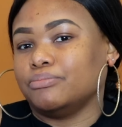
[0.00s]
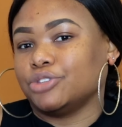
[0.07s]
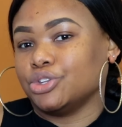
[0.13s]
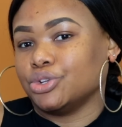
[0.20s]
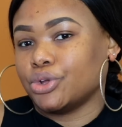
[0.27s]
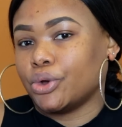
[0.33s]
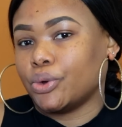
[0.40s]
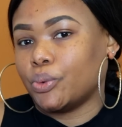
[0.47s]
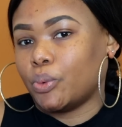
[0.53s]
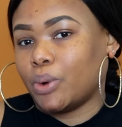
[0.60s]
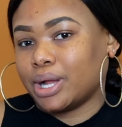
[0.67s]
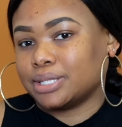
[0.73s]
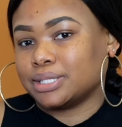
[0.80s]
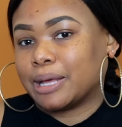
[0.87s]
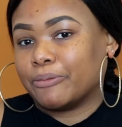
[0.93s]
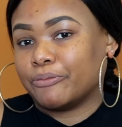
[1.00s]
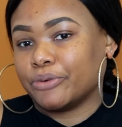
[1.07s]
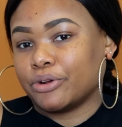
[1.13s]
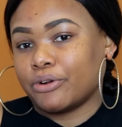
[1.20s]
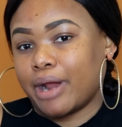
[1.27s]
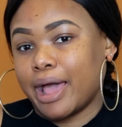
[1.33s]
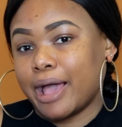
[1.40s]
you know, what's up for
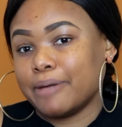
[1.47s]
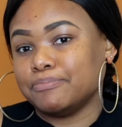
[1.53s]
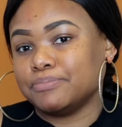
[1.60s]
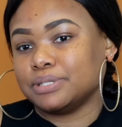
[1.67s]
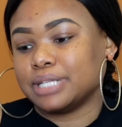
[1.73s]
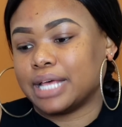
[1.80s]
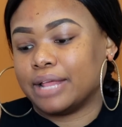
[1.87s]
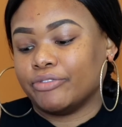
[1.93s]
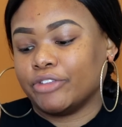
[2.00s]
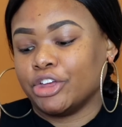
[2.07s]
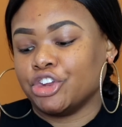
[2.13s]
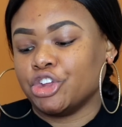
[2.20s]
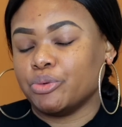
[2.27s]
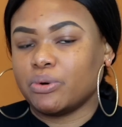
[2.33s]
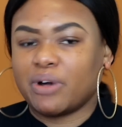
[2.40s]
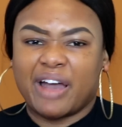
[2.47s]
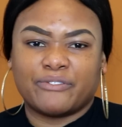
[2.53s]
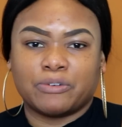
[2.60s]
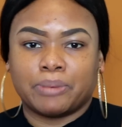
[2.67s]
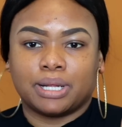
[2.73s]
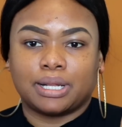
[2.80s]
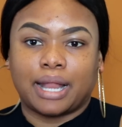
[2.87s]
grabs, and then you will have
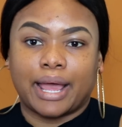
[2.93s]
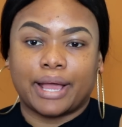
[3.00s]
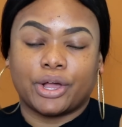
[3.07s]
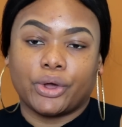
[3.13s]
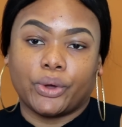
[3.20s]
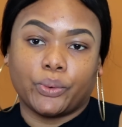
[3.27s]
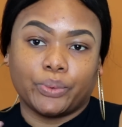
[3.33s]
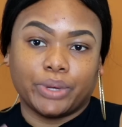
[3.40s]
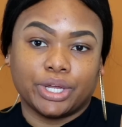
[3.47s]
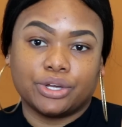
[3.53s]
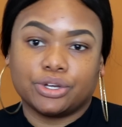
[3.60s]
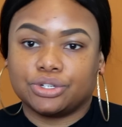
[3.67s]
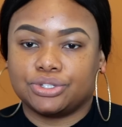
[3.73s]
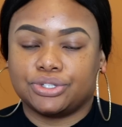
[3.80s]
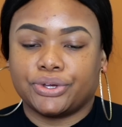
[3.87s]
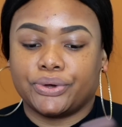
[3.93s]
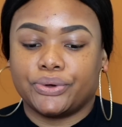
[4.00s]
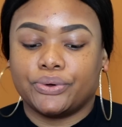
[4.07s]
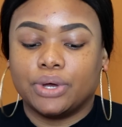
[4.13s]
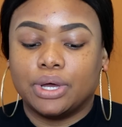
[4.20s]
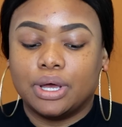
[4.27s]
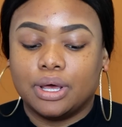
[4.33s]
about like a week or
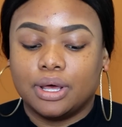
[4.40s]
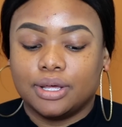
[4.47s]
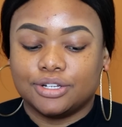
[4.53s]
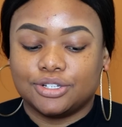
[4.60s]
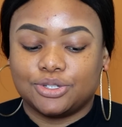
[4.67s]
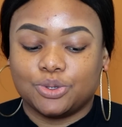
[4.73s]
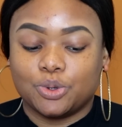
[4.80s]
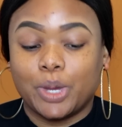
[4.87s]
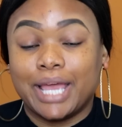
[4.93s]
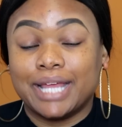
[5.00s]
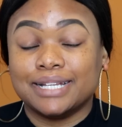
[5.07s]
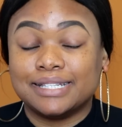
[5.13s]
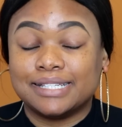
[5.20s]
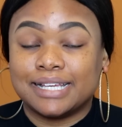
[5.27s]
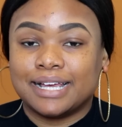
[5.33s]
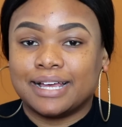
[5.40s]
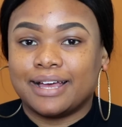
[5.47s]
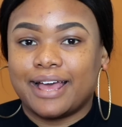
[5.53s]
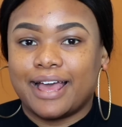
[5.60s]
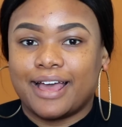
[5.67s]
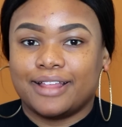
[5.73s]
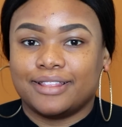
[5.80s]
so to enter,
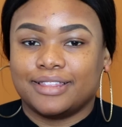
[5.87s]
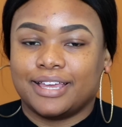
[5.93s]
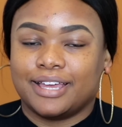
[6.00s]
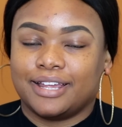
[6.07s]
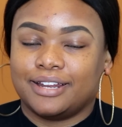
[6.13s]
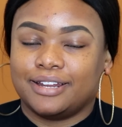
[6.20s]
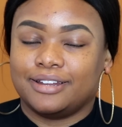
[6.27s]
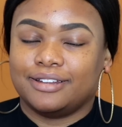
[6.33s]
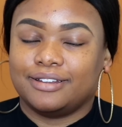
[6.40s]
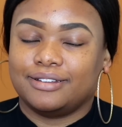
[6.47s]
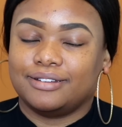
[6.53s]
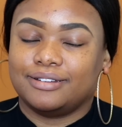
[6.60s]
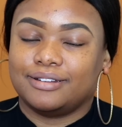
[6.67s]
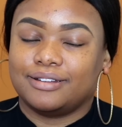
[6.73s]
and then